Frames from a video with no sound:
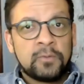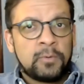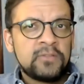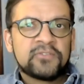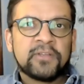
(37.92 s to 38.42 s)

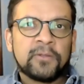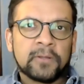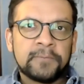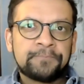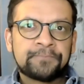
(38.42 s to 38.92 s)
So what is a
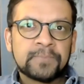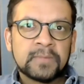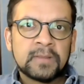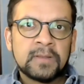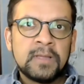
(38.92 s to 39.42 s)
silk?
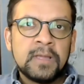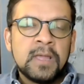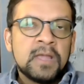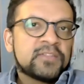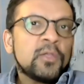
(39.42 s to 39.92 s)

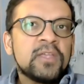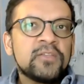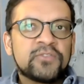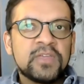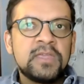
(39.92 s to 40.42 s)

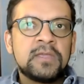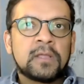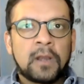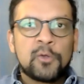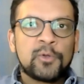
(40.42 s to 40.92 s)
Silk is
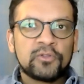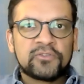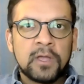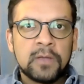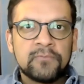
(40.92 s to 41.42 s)
the
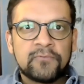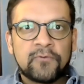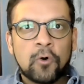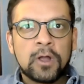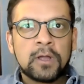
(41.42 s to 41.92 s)
colloquial term
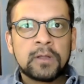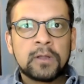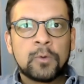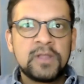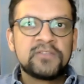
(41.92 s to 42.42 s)
for a
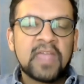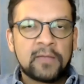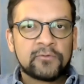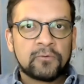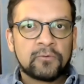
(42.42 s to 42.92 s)
Queen's
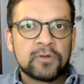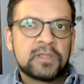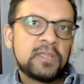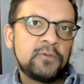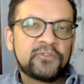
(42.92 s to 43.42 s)
Counsel,
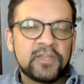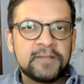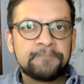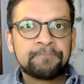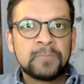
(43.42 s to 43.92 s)
for a
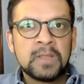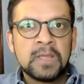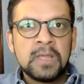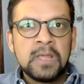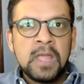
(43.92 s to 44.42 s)
QC.
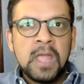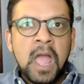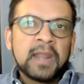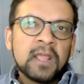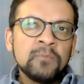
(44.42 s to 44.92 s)

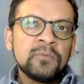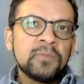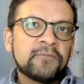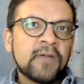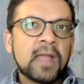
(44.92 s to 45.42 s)
And it comes
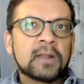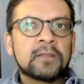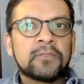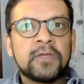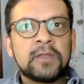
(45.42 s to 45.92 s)
from the
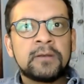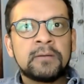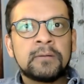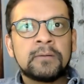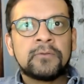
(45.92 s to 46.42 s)
fact that
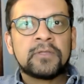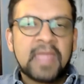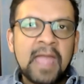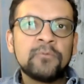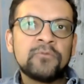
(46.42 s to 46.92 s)
the
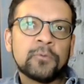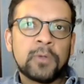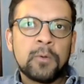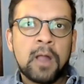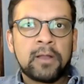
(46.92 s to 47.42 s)
gowns
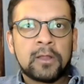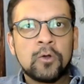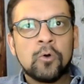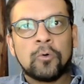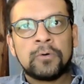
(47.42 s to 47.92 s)
that we wear in
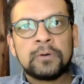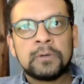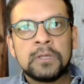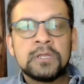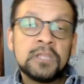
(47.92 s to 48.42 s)
court
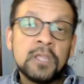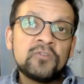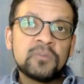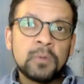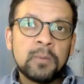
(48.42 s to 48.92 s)

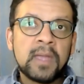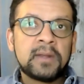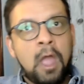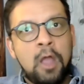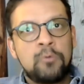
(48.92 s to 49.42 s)
used to be
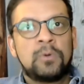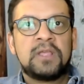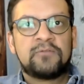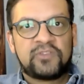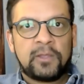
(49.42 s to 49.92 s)
made
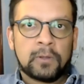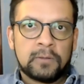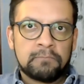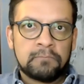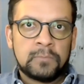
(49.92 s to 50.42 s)
only of silk.